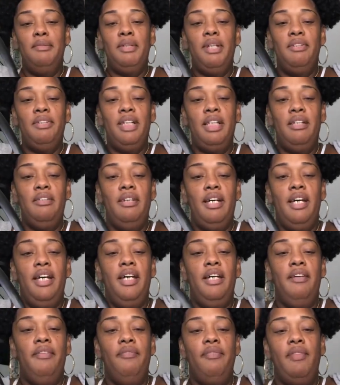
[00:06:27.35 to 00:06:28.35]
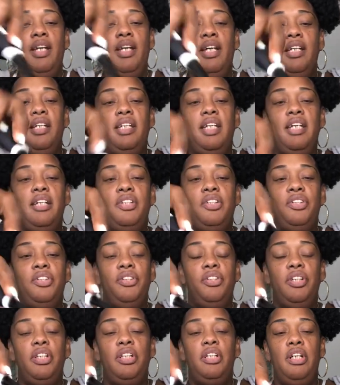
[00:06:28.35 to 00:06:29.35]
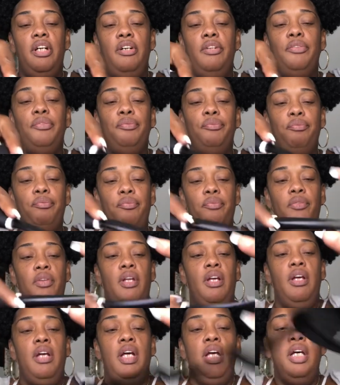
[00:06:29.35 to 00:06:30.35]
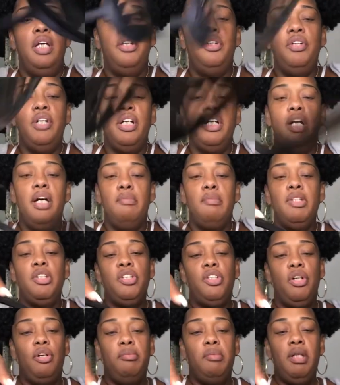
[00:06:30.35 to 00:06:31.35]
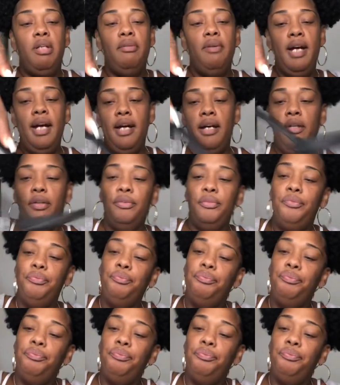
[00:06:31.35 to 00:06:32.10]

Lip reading: So I was like, okay, yeah, sure, you know, you can come and show me around.